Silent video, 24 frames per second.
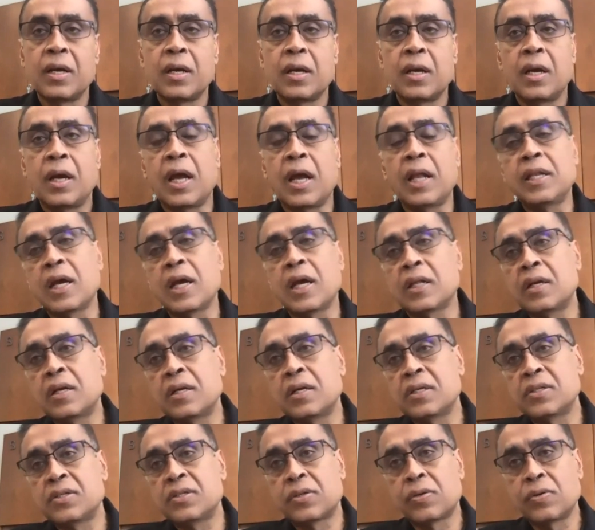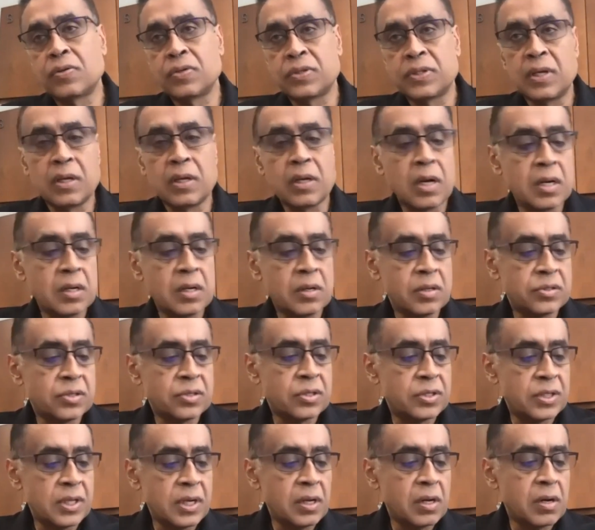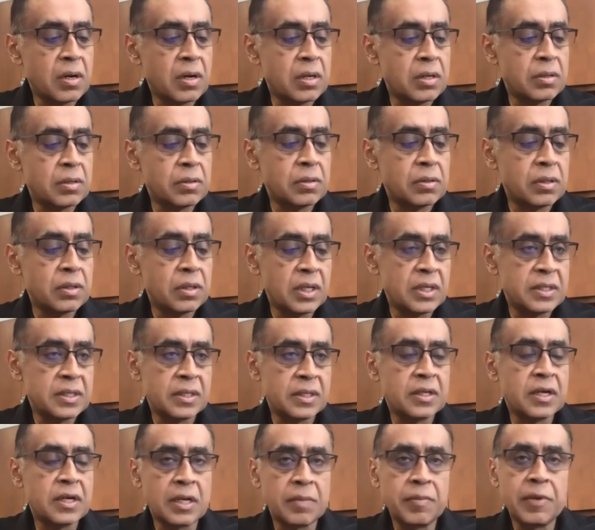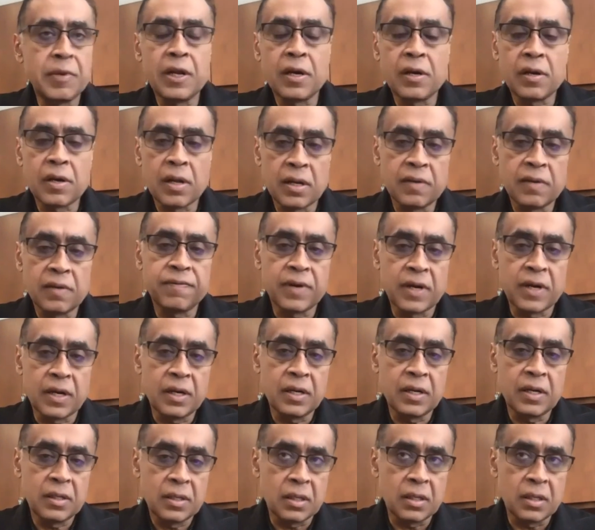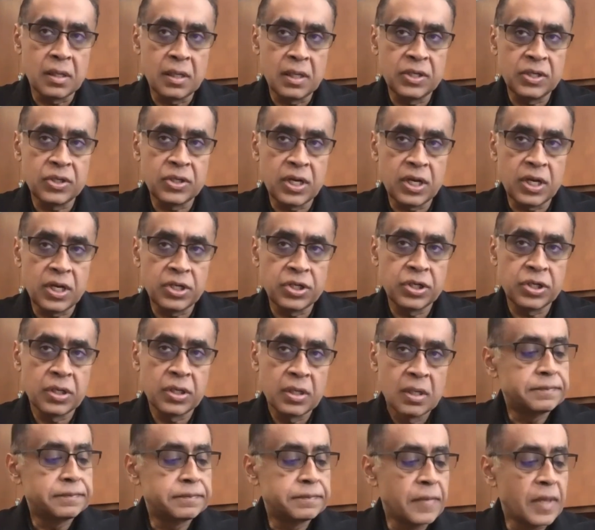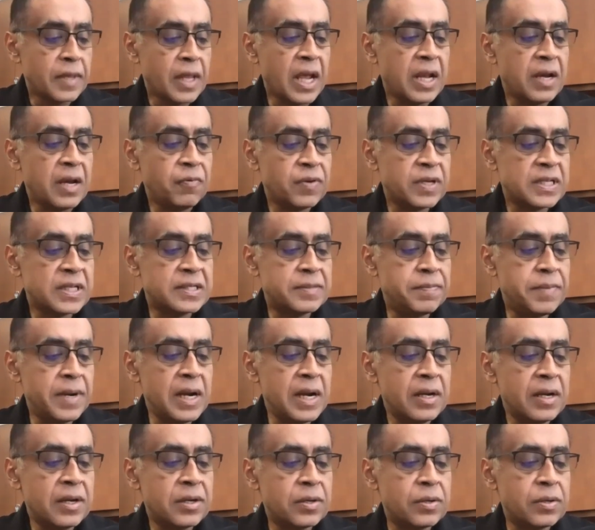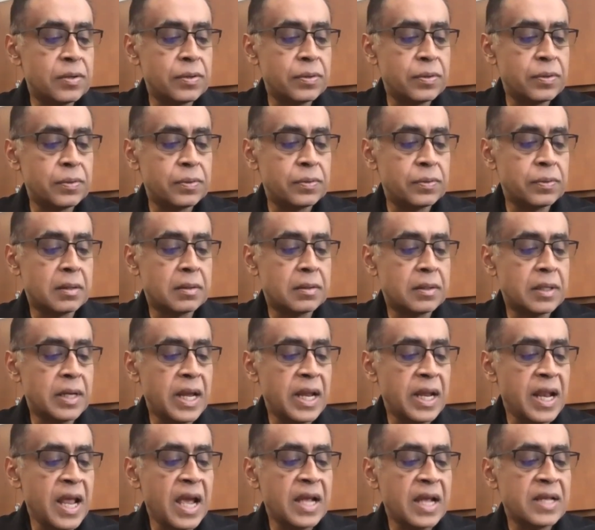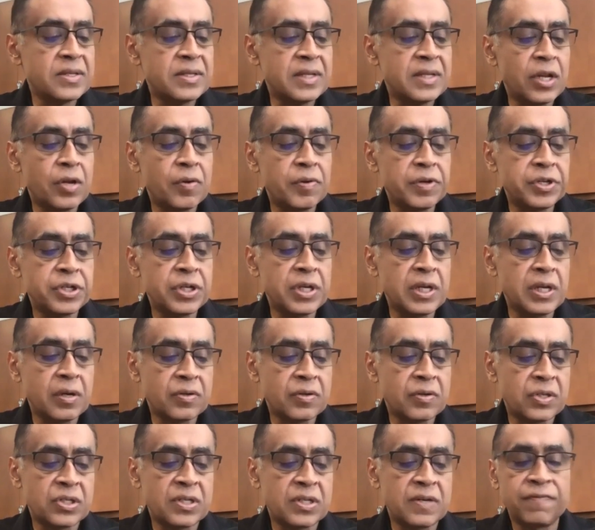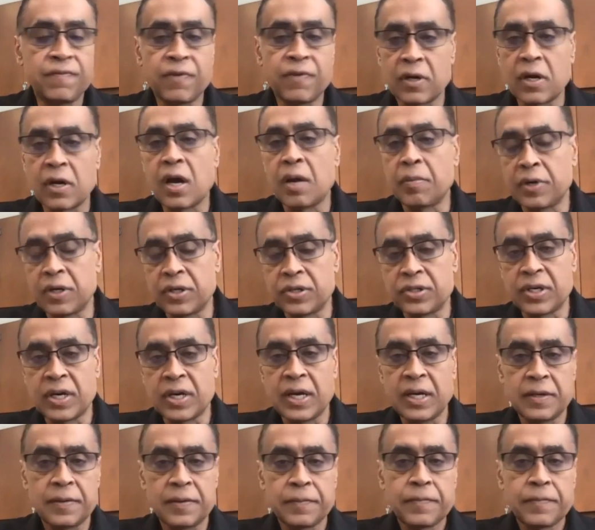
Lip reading: And the other is through Silicon Road. So Silicon Road is a $30 million fund, early stage, and it was built to enhance the innovation ecosystem for commerce, right?